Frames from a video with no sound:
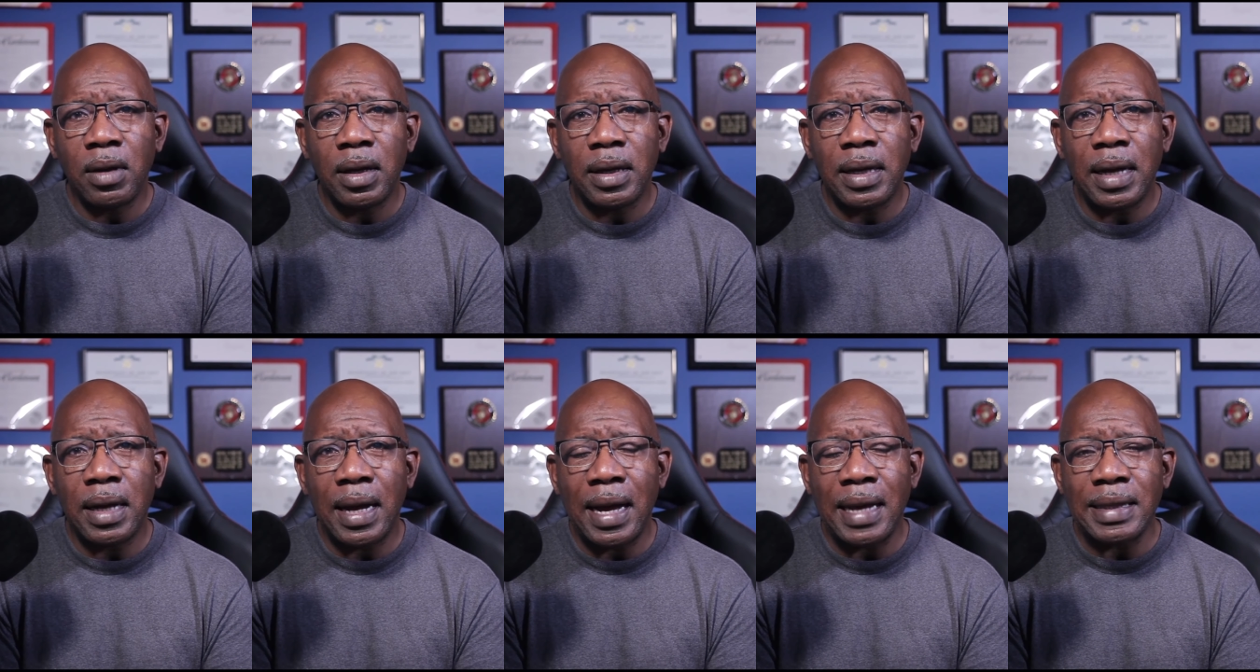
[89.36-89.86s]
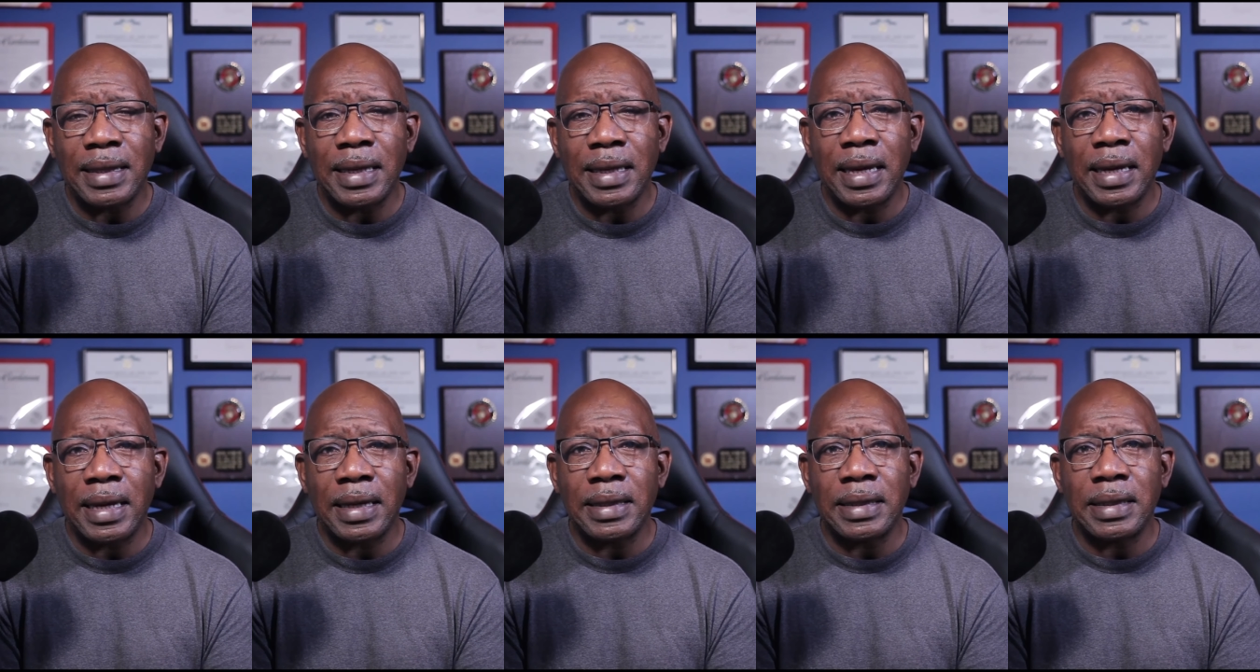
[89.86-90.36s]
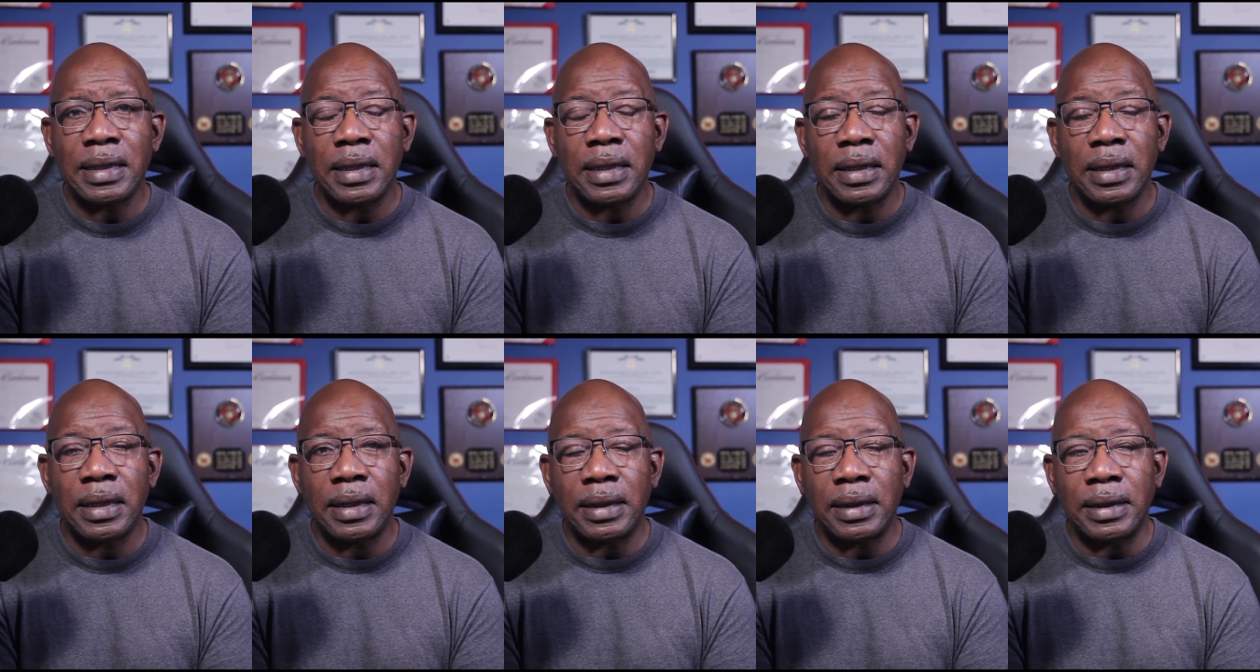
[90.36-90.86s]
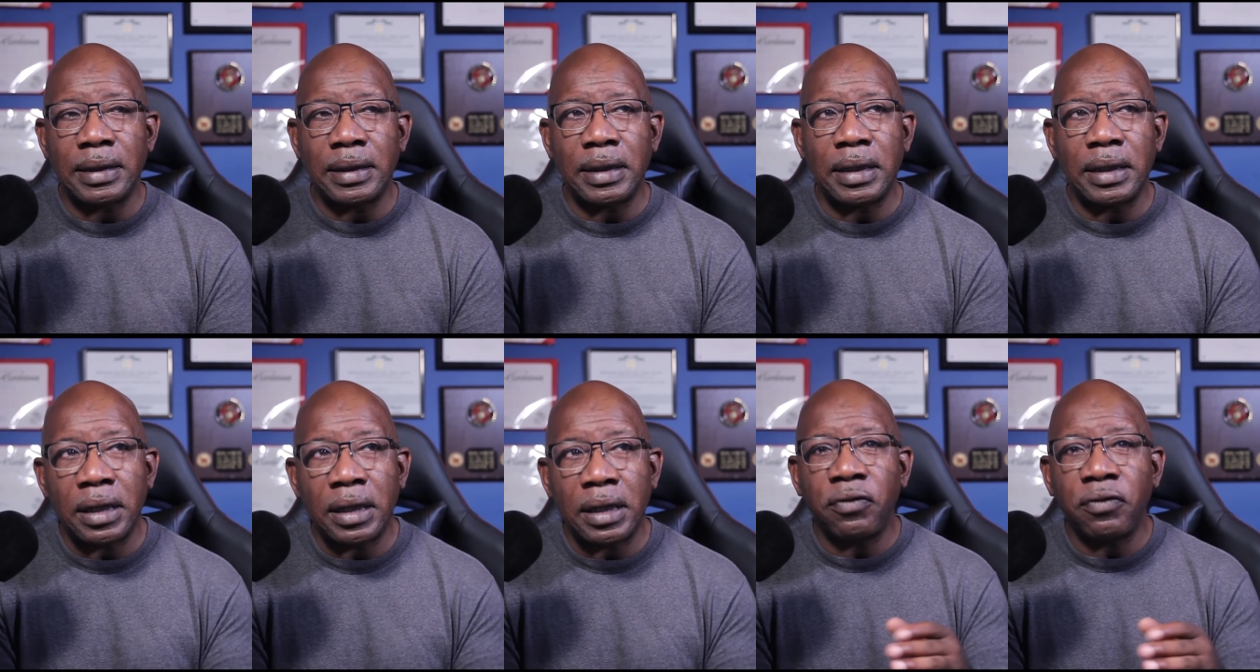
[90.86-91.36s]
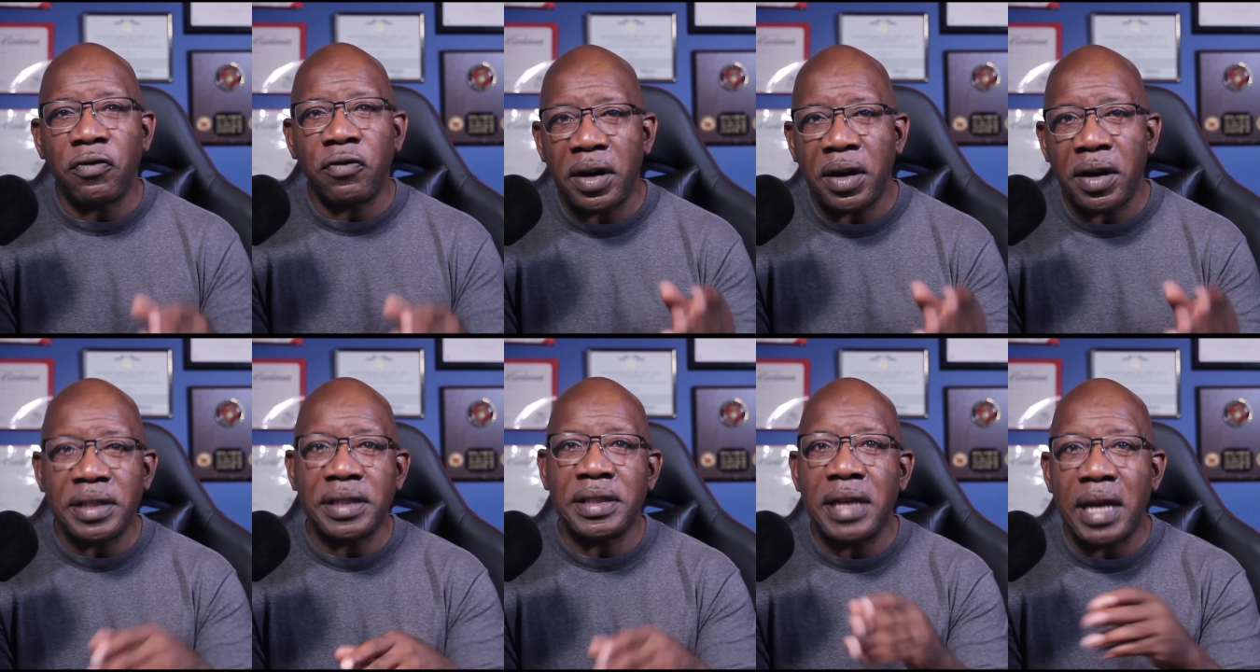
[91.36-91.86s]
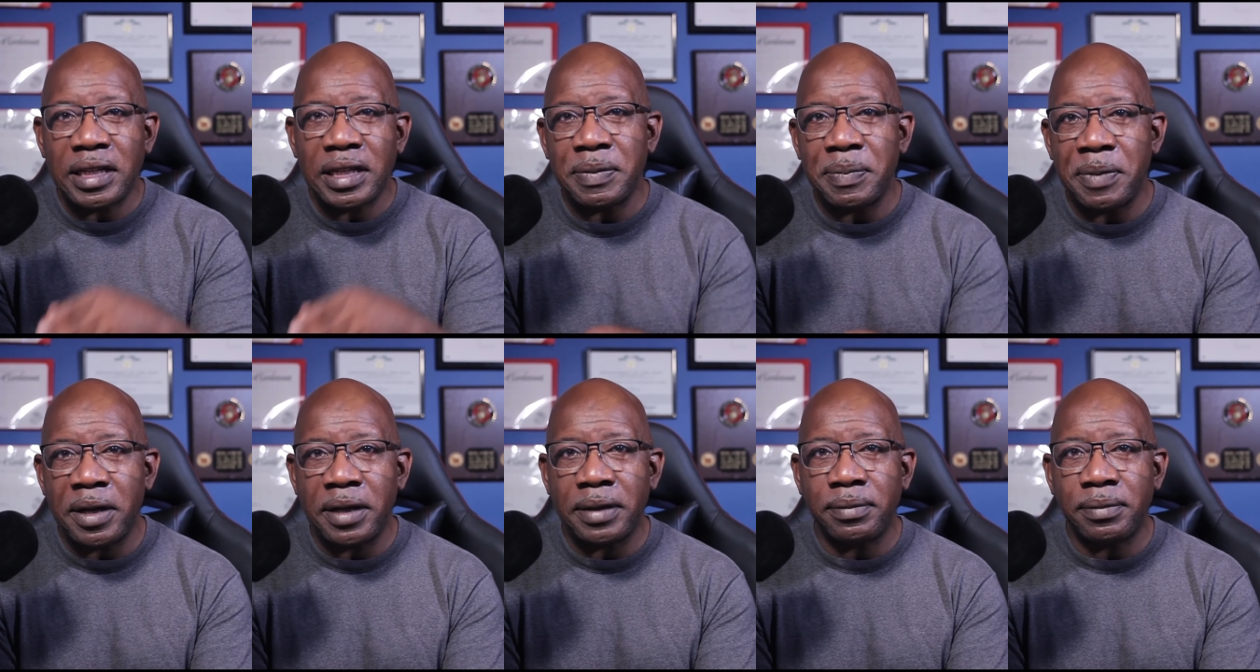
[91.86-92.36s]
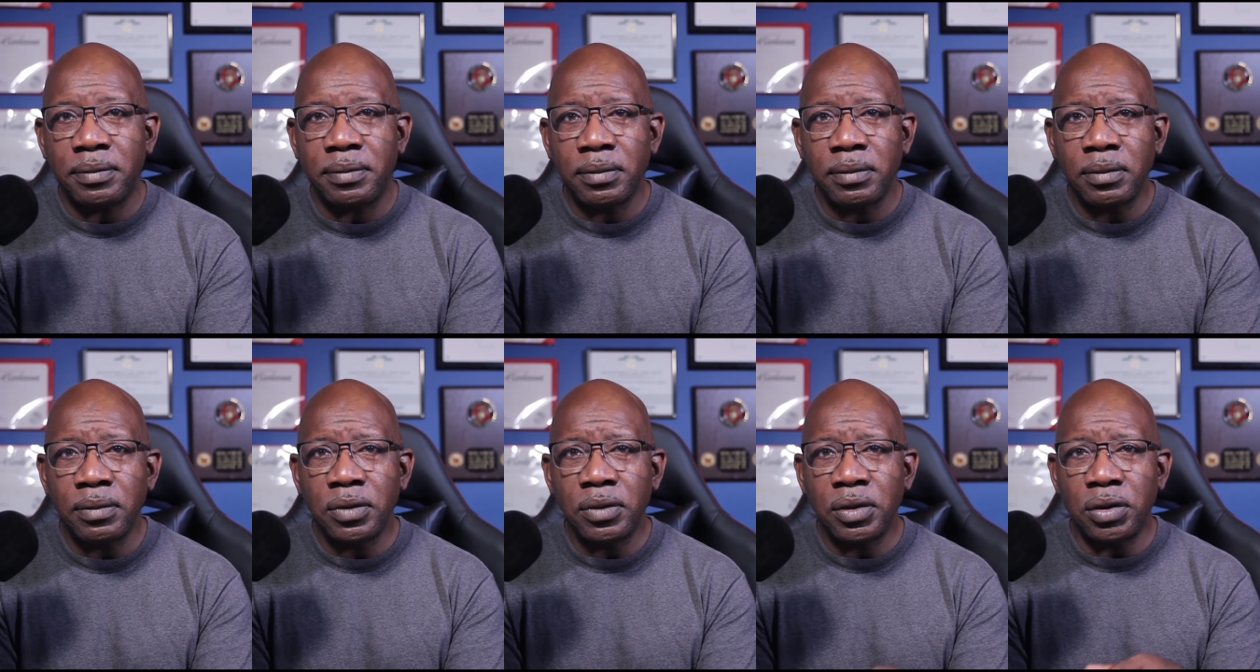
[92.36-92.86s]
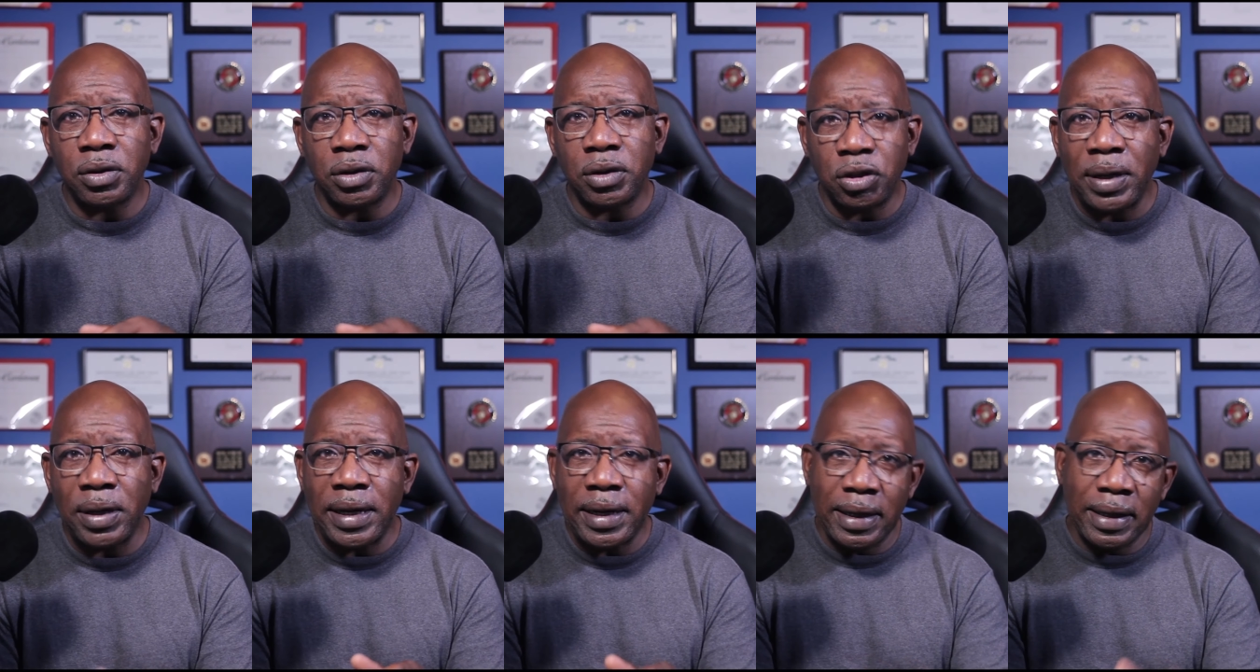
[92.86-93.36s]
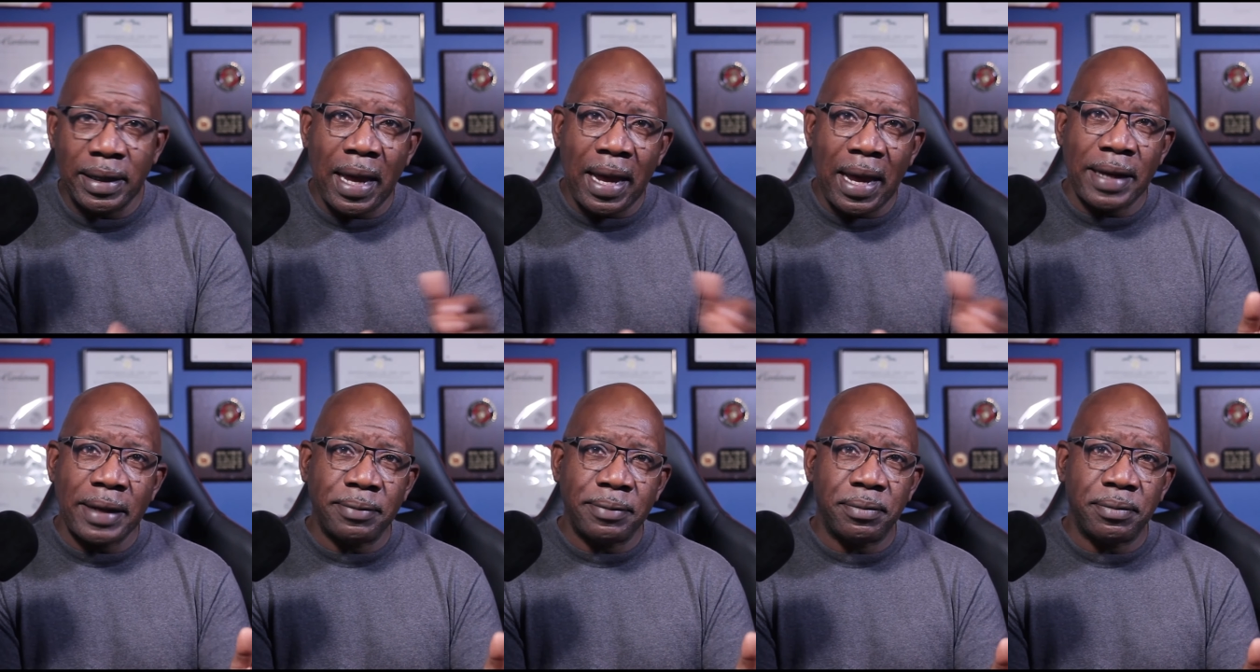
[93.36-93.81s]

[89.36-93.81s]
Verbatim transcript: I think it's an unfair assessment to treat it like